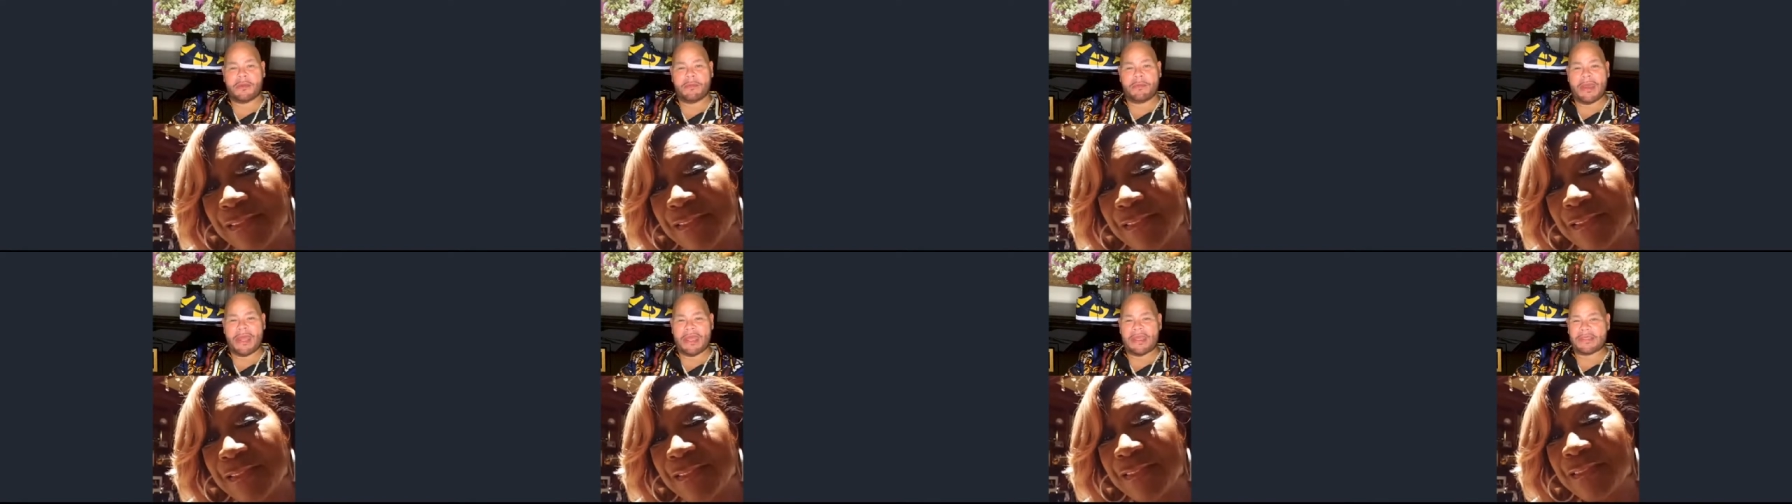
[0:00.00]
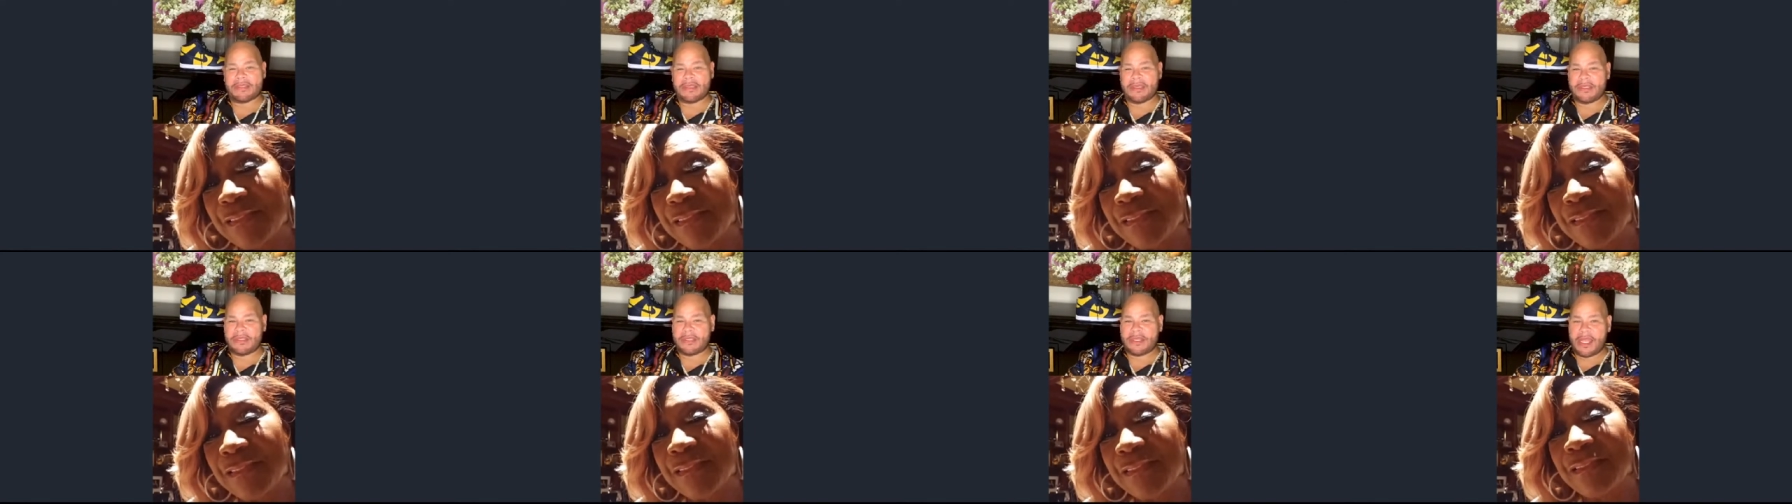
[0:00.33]

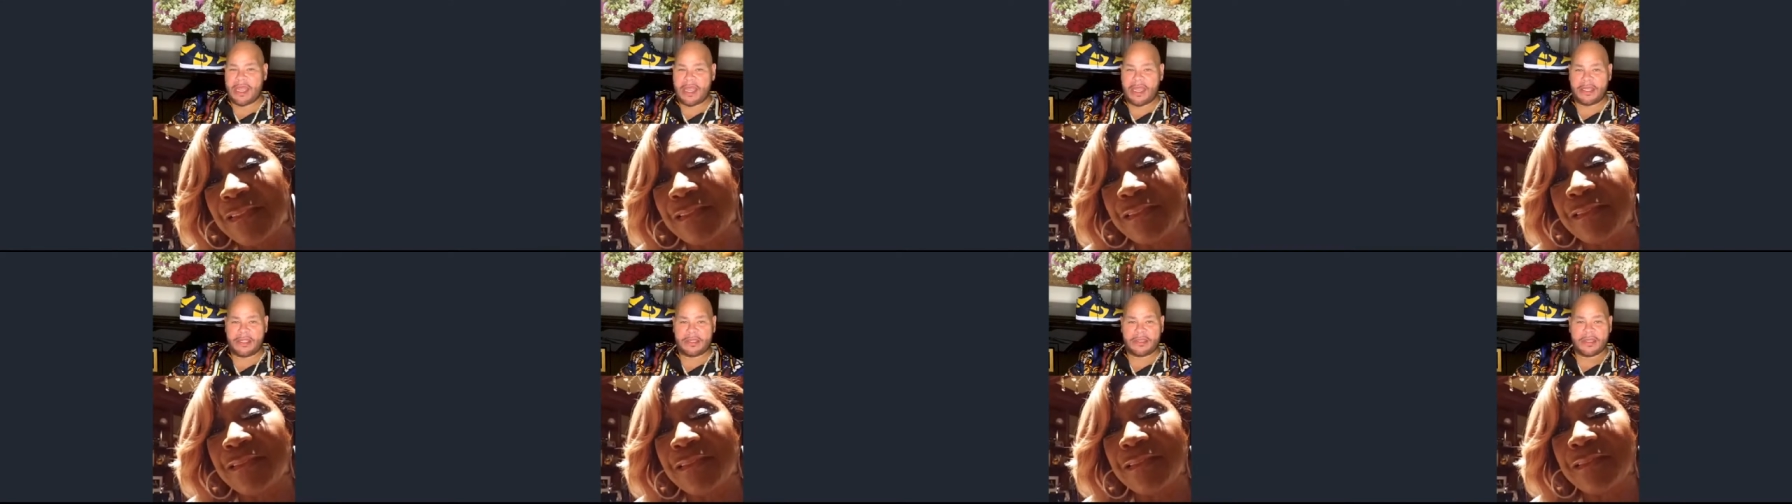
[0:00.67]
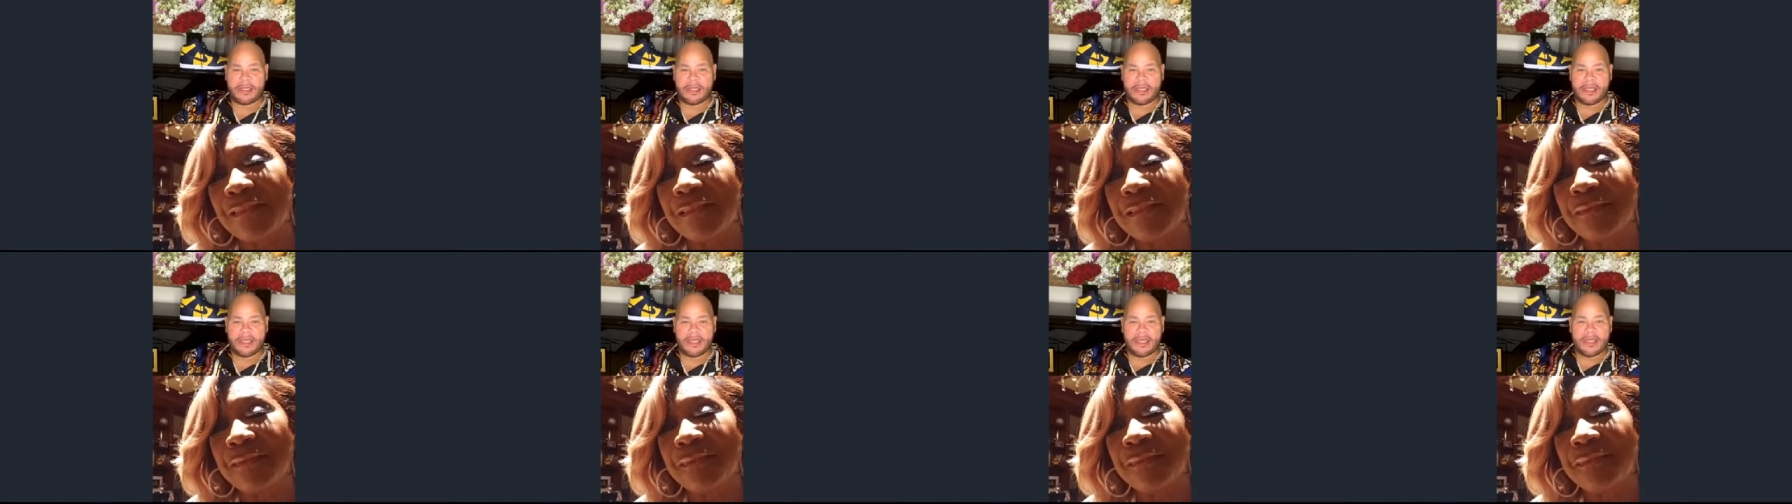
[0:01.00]
amazing thing
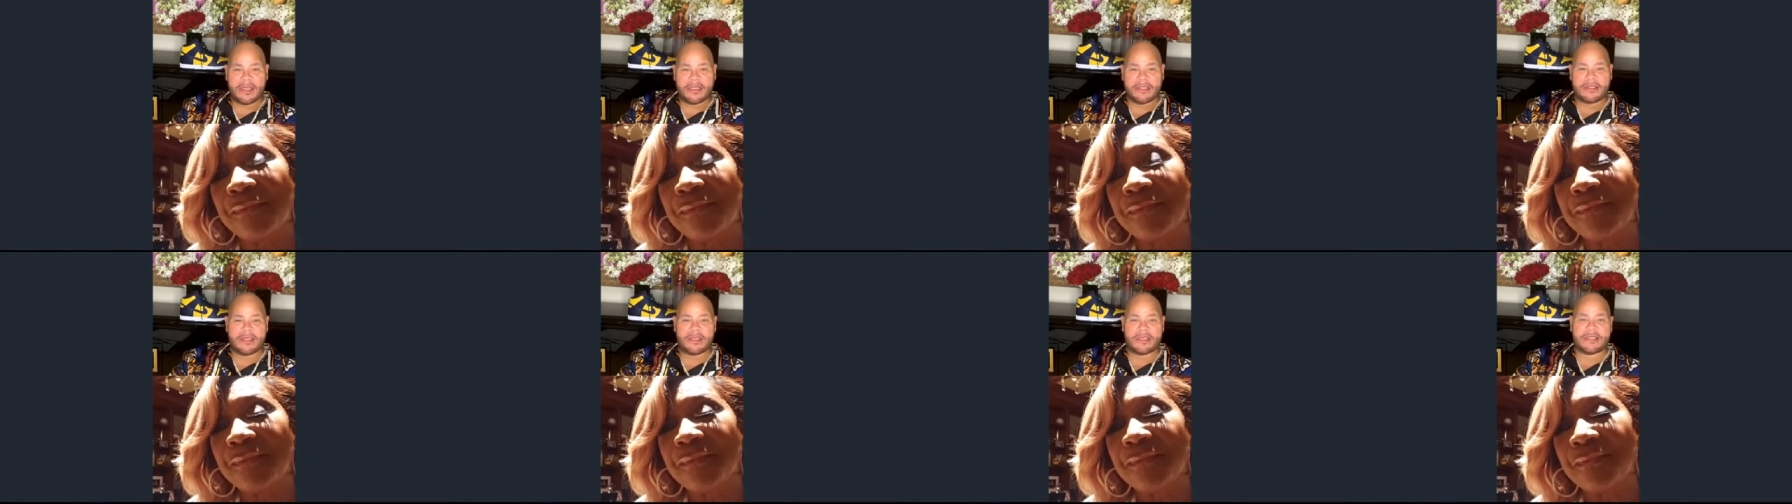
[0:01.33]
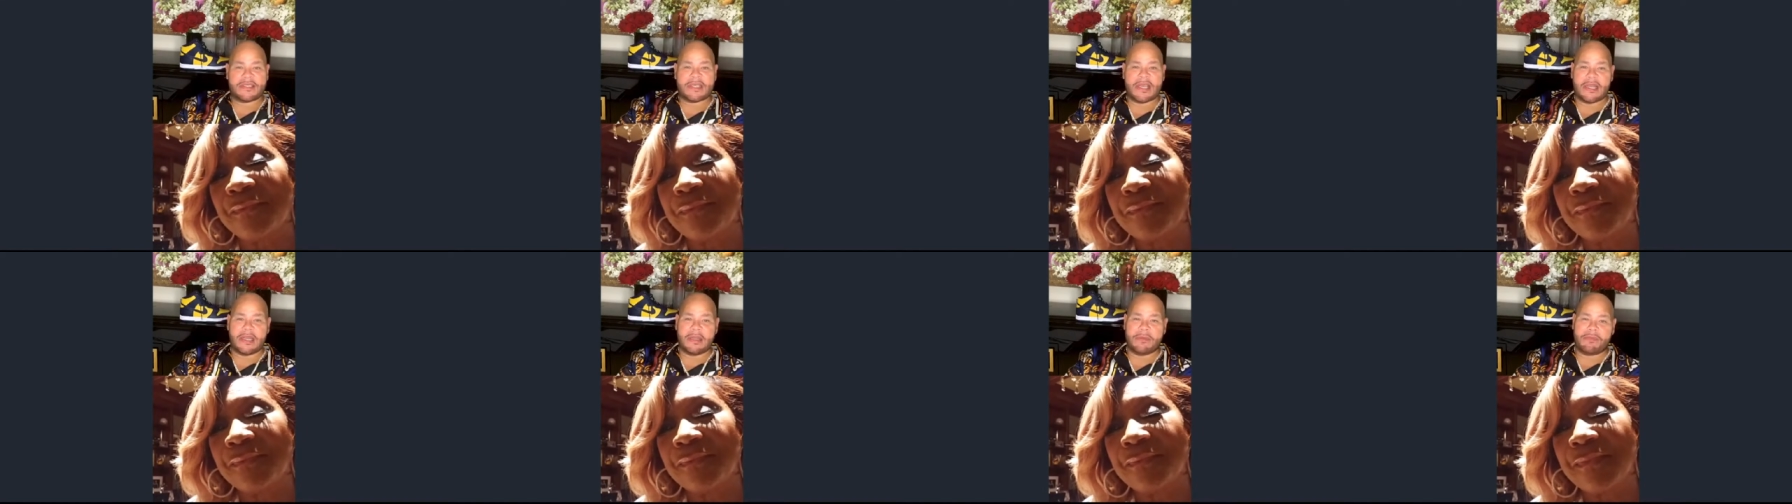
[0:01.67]
to
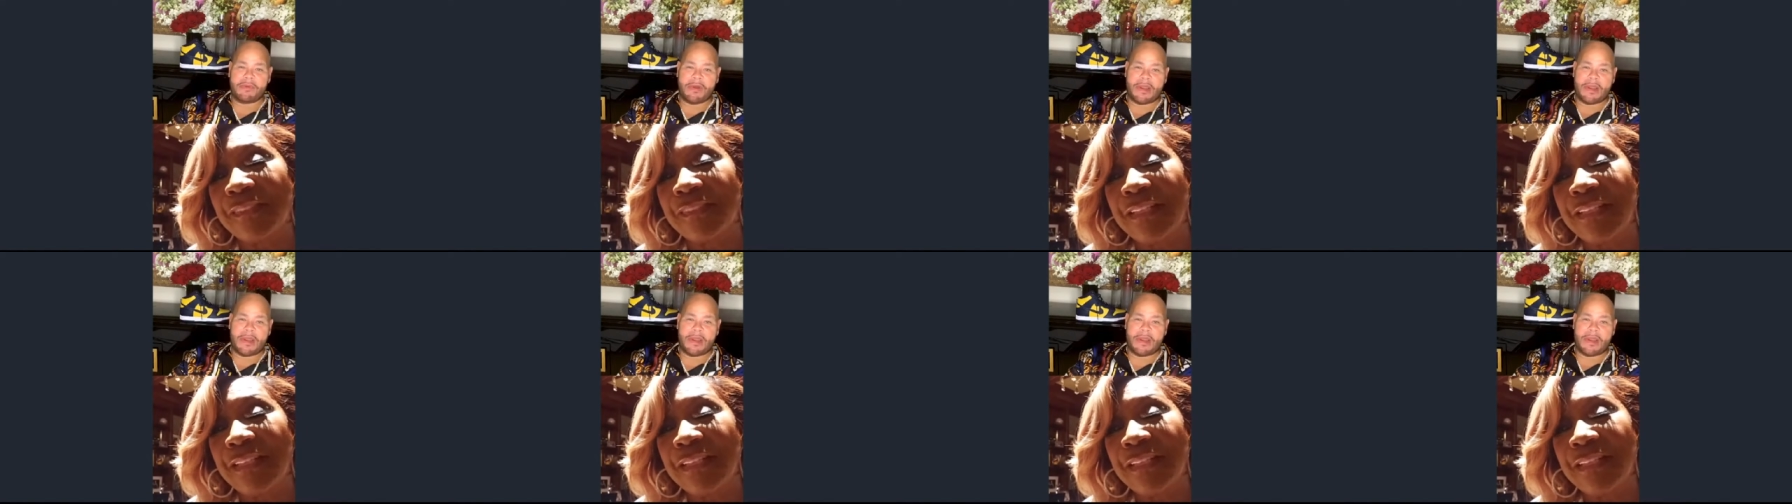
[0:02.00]
celebrate